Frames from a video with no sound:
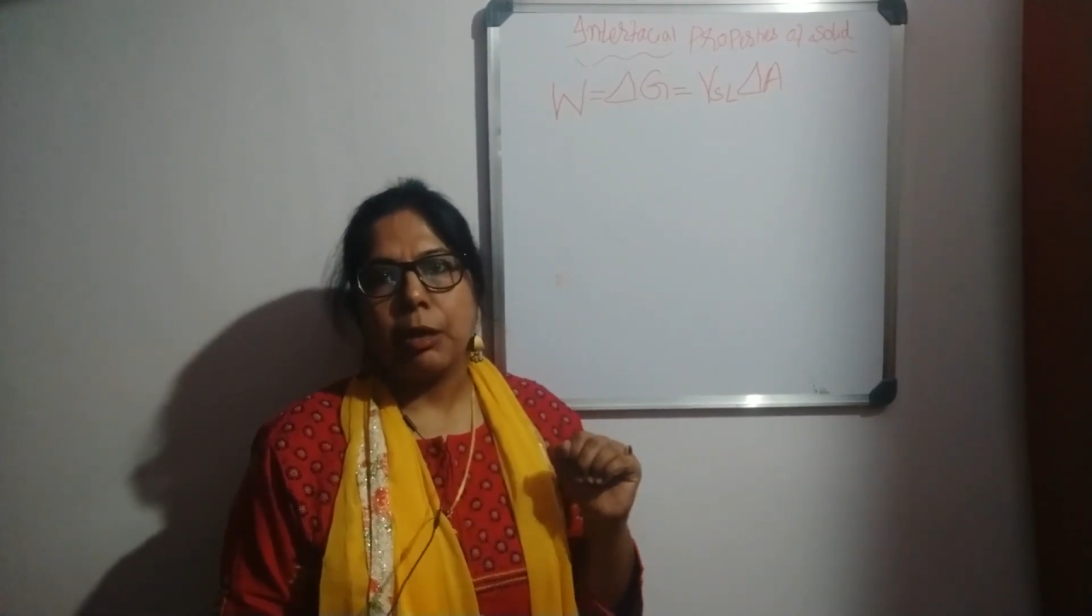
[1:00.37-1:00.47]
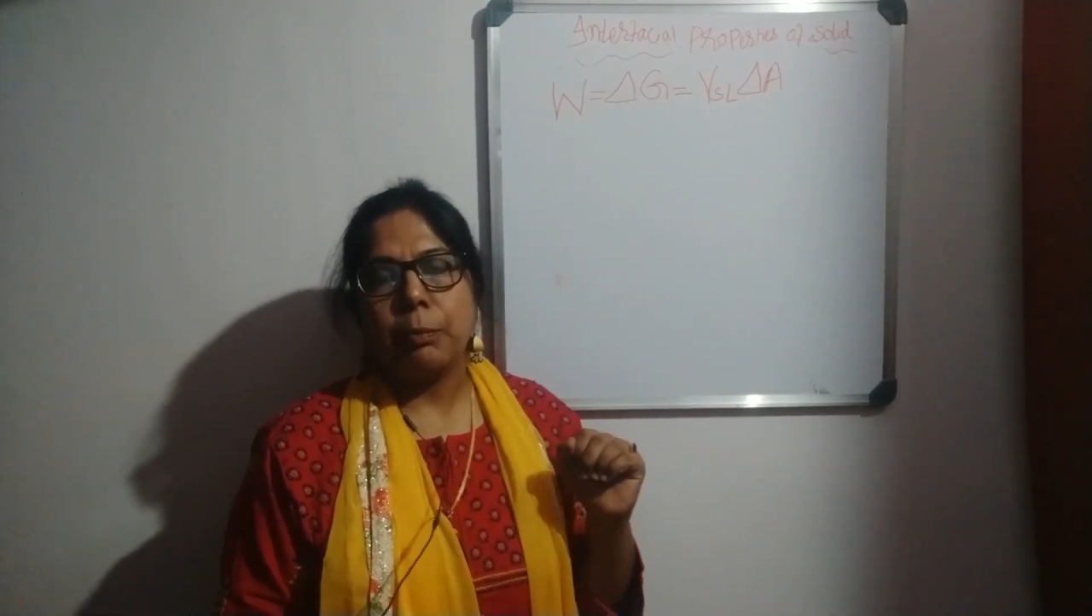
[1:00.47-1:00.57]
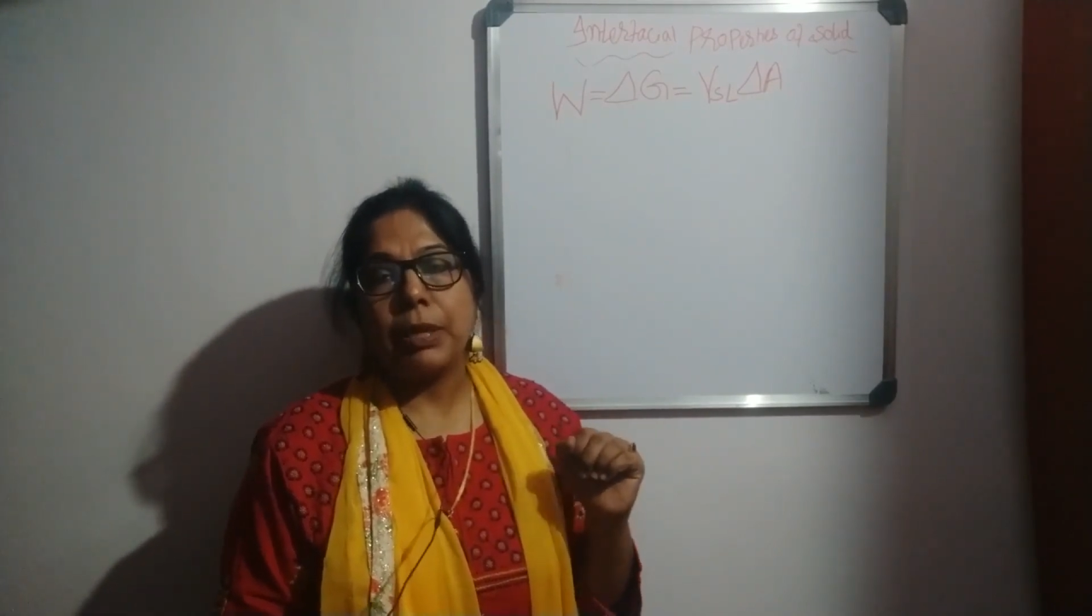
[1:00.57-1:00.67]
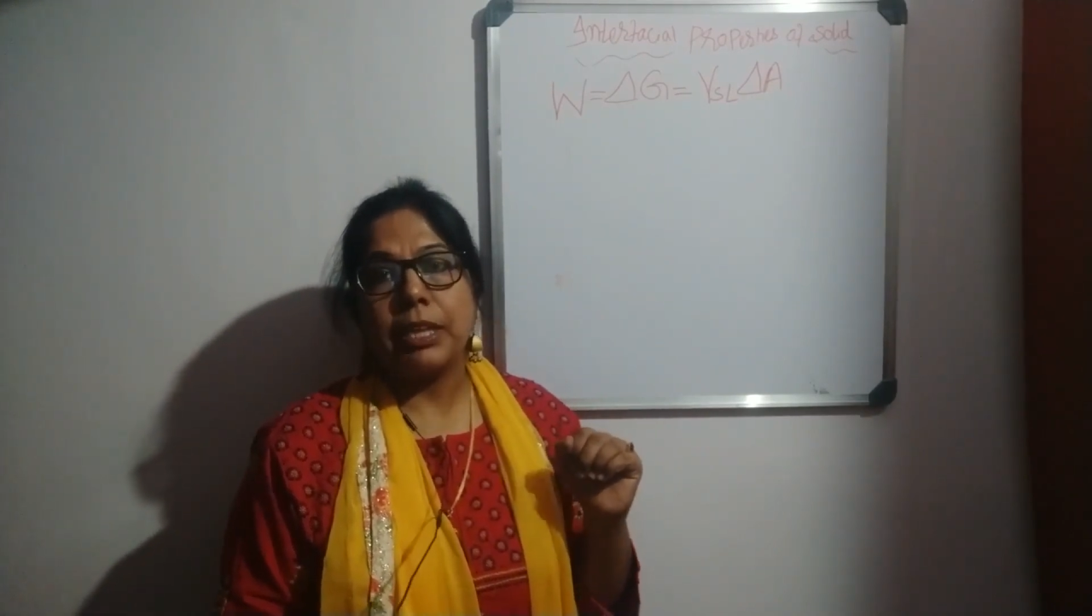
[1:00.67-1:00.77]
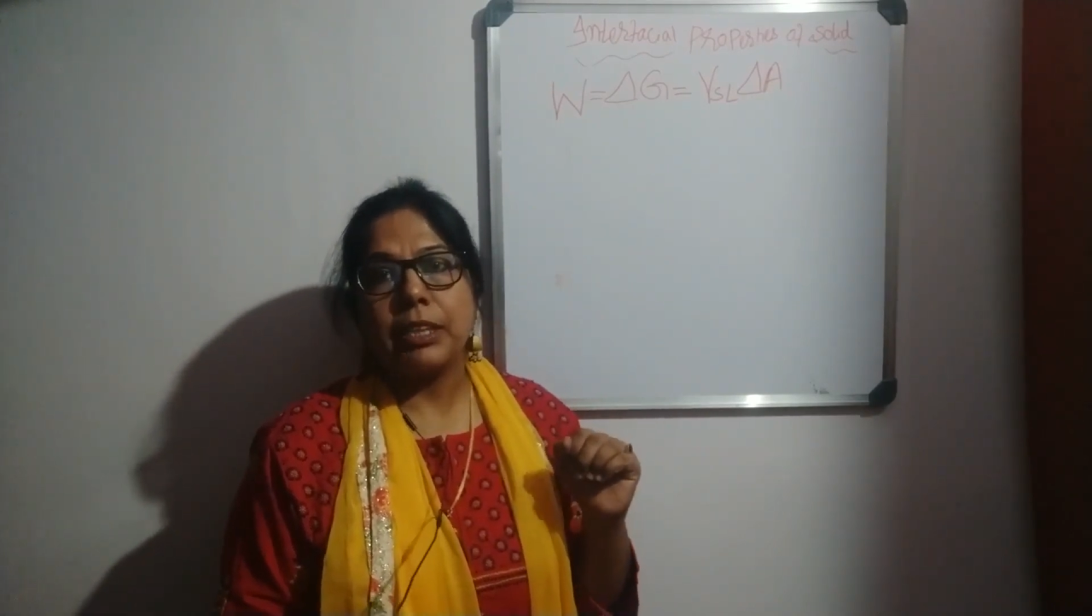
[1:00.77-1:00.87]

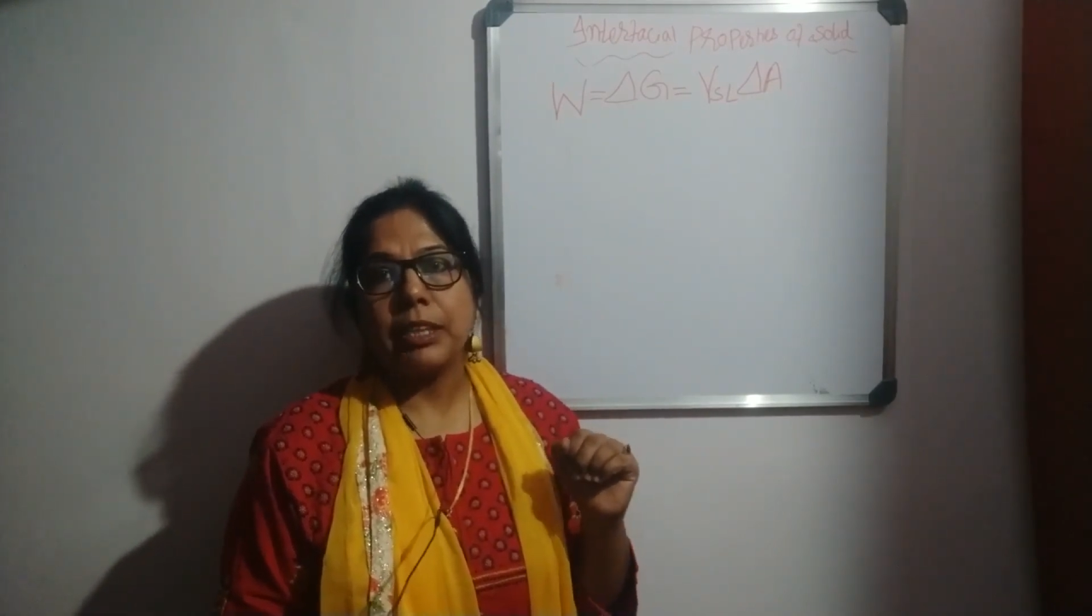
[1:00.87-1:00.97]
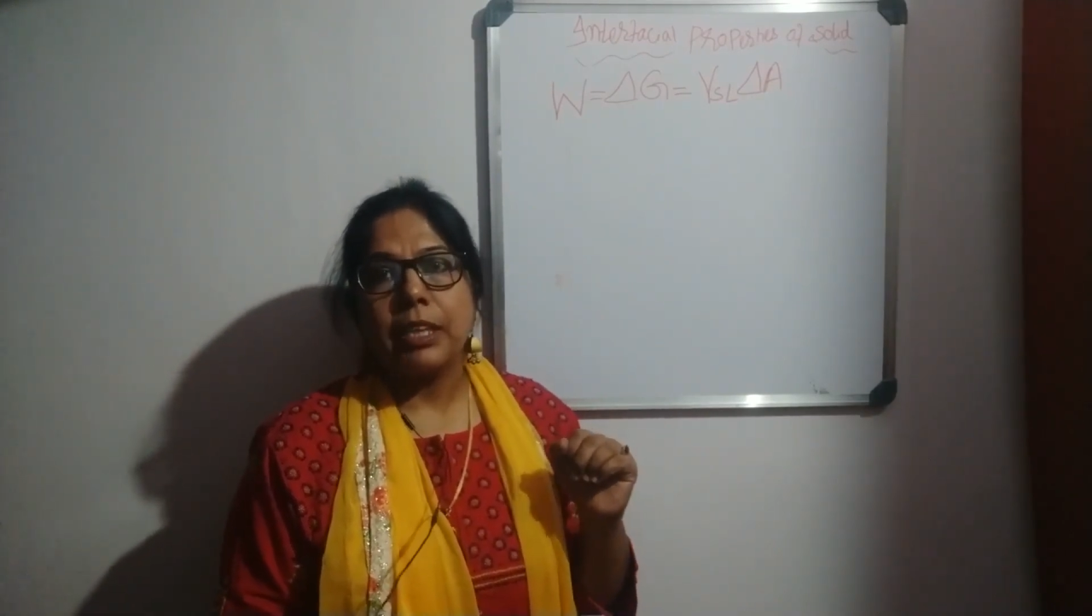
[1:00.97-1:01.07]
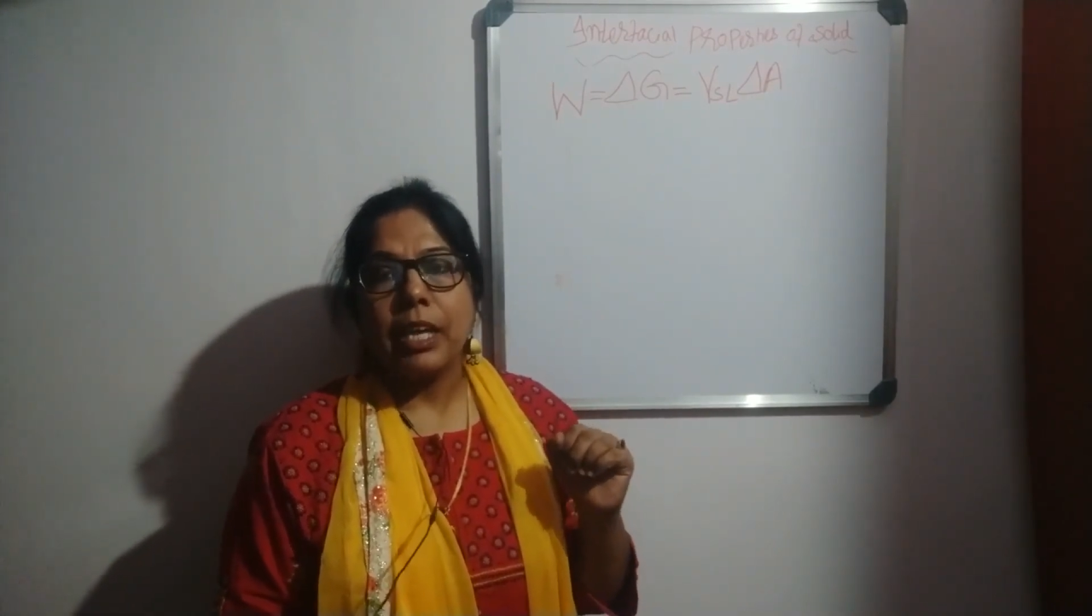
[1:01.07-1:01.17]
But